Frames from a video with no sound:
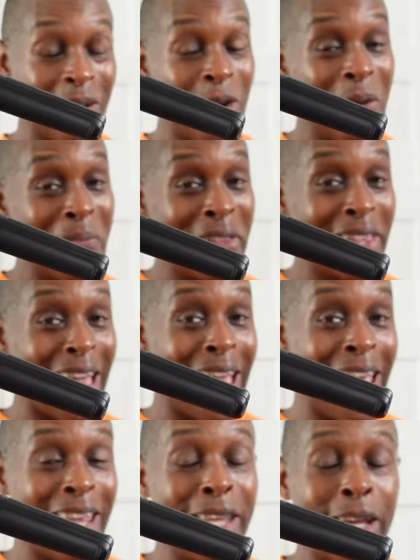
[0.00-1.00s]
come with
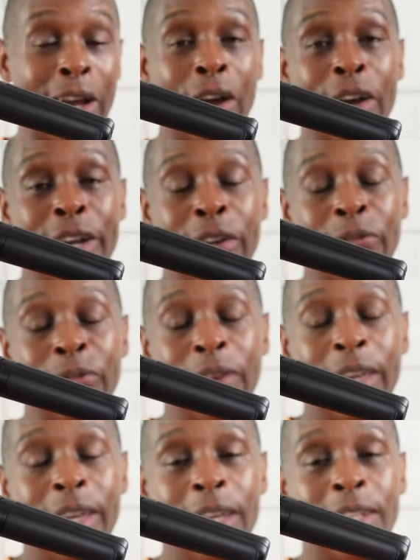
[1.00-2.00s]
any kind of
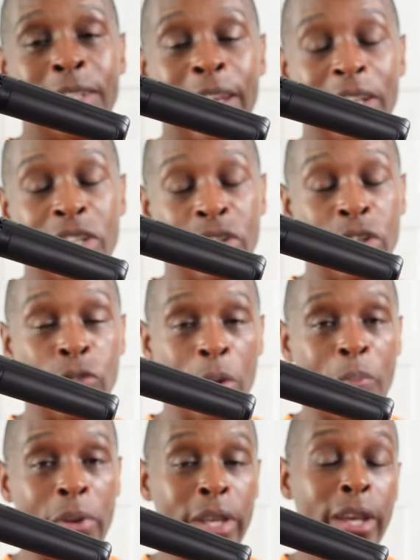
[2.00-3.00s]
textured
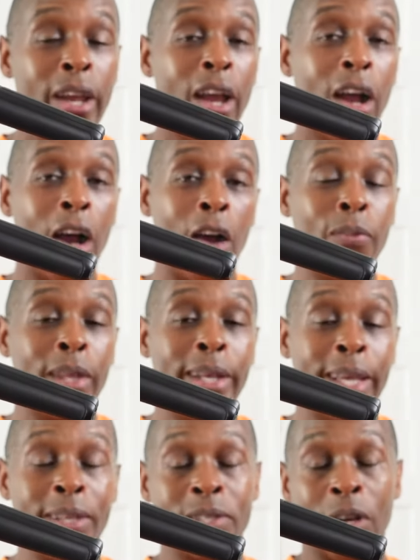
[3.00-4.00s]
gripping on the
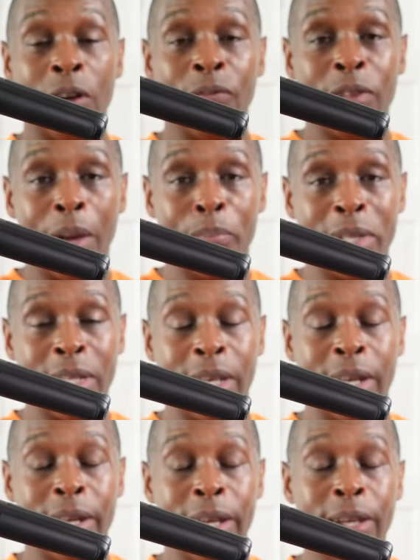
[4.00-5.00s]
legs of that
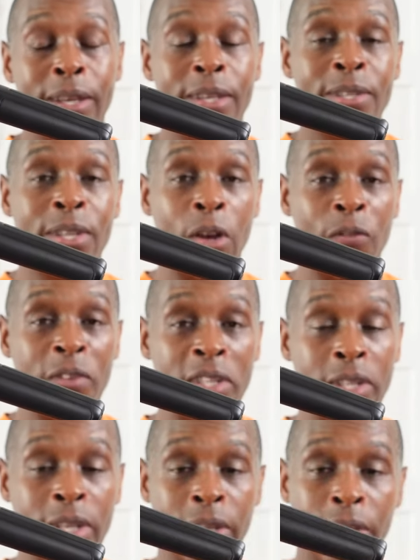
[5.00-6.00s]
particular selfie
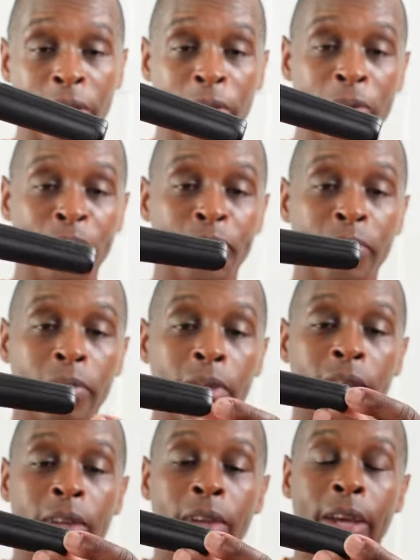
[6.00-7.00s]
stick.
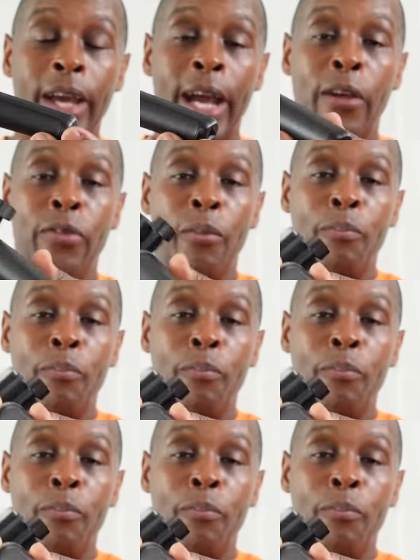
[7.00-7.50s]
On the